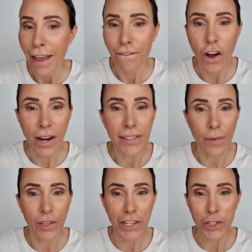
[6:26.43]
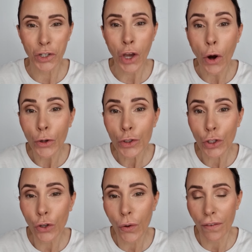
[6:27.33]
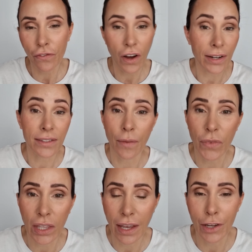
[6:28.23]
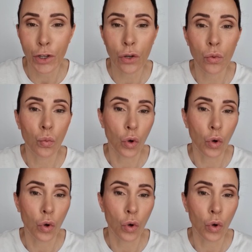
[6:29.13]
Find something that's your go-to and find something that you